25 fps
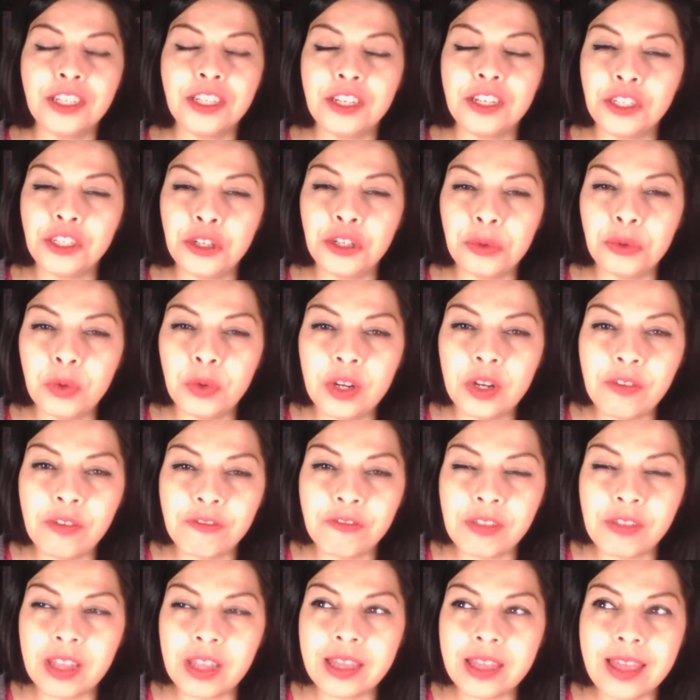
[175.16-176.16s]
you're already
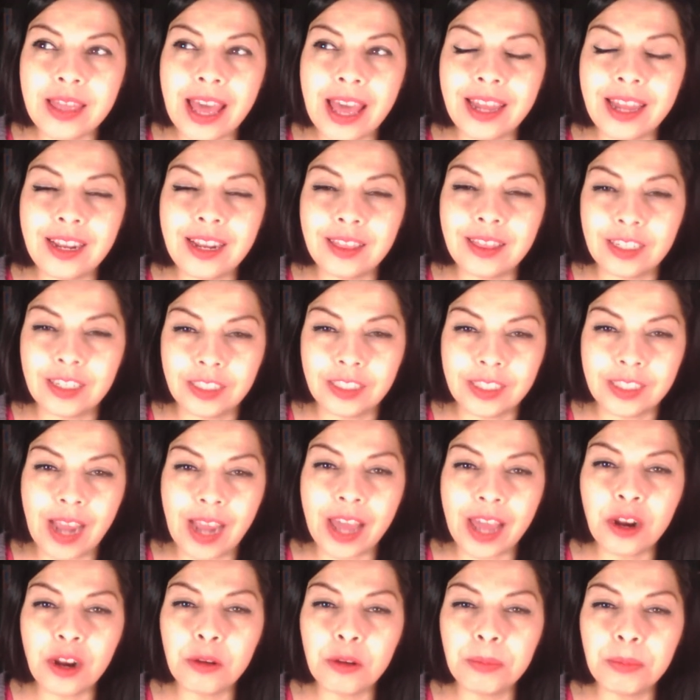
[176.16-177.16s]
feeling that in the
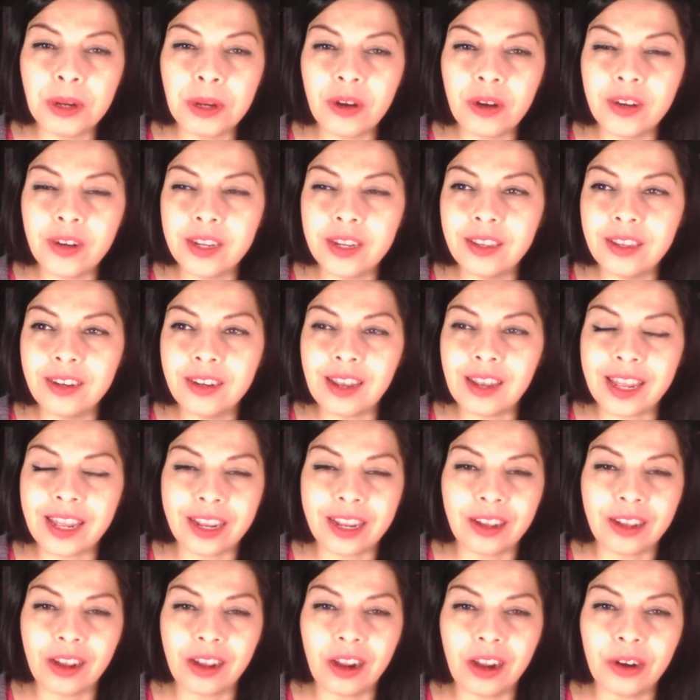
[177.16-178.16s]
shadow period,
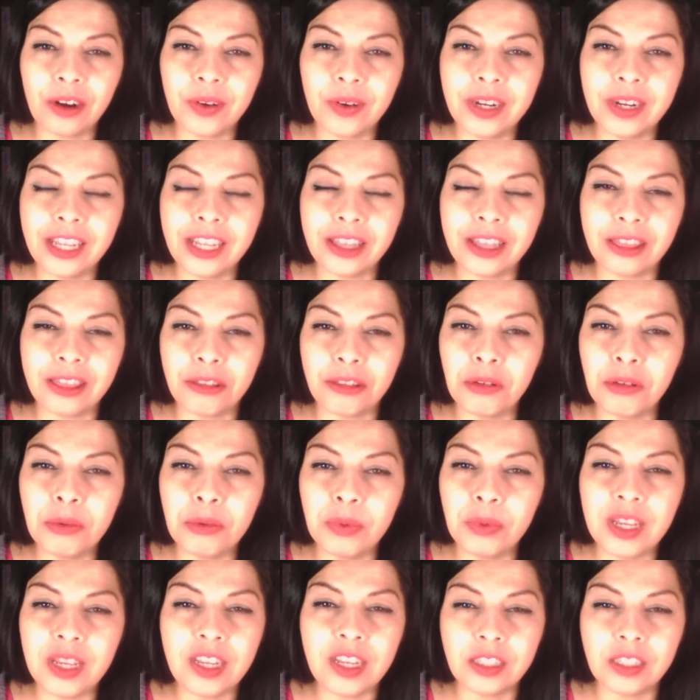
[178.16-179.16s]
like already
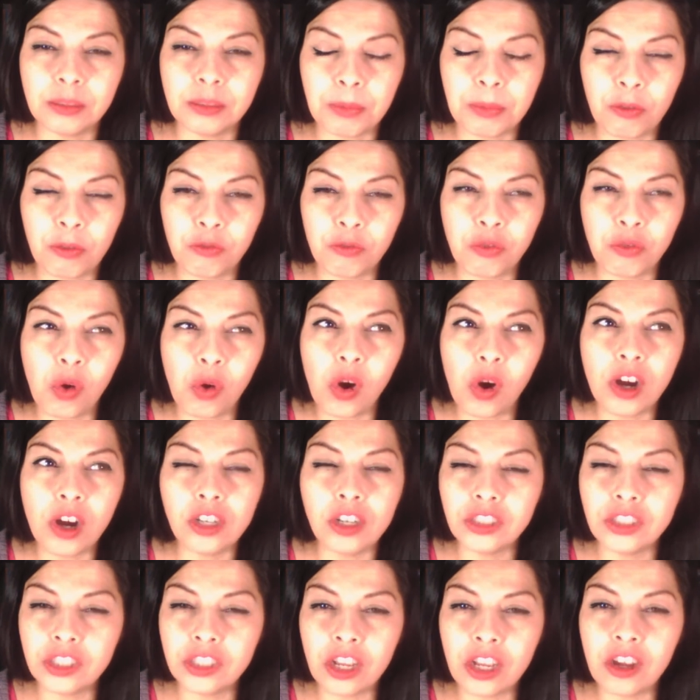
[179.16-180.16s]
3 weeks before
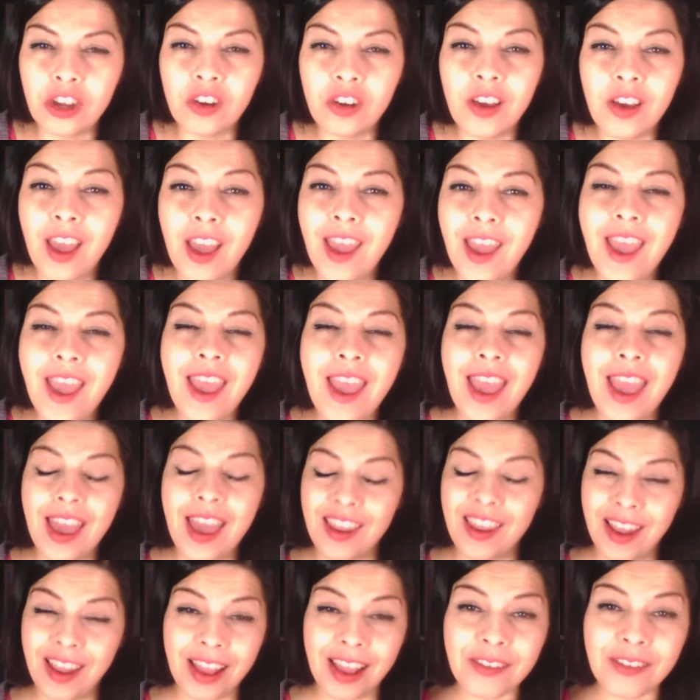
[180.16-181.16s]
or so.
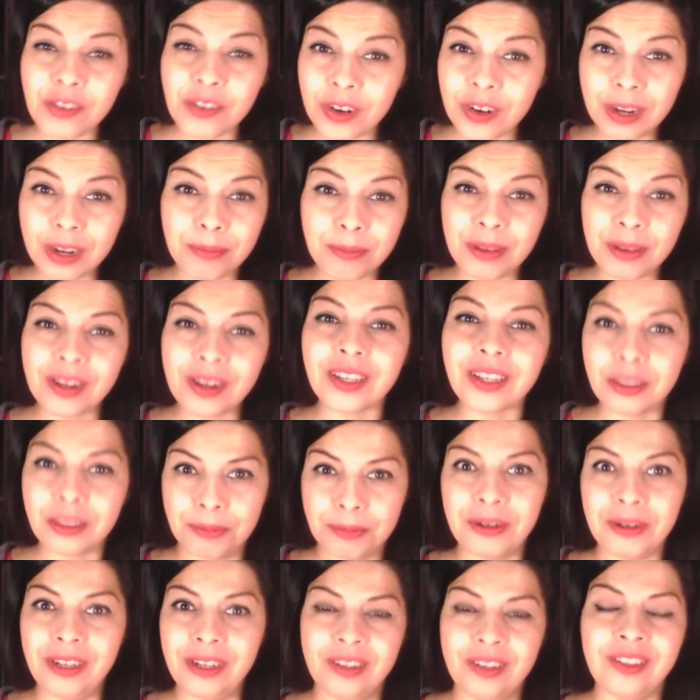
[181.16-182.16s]
And I've already been
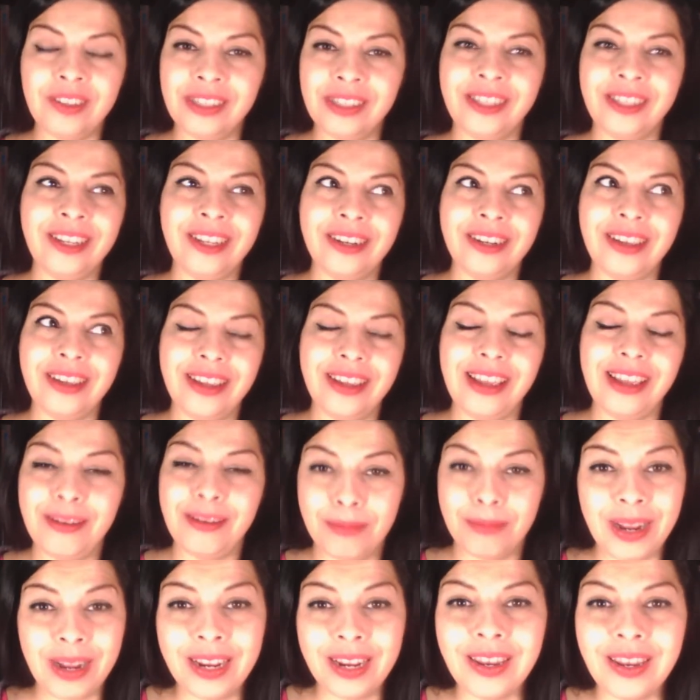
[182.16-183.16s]
experiencing it
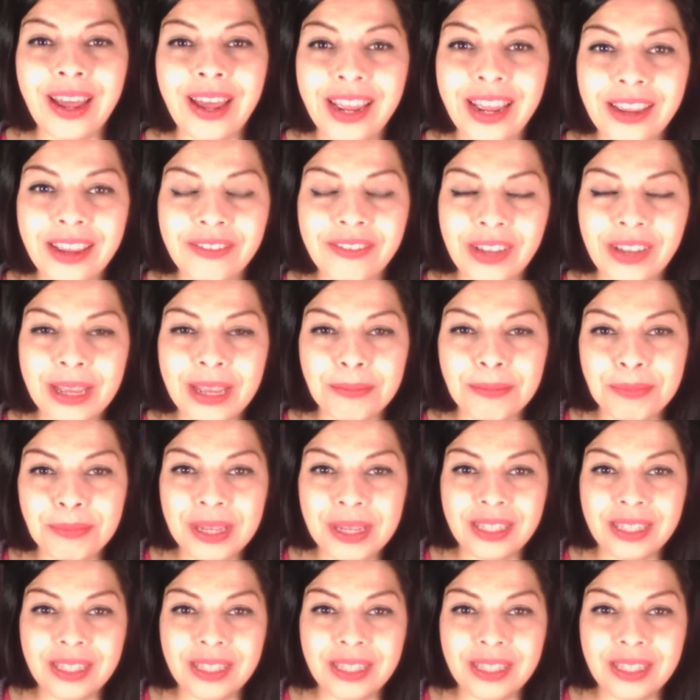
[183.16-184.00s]
in my life, like big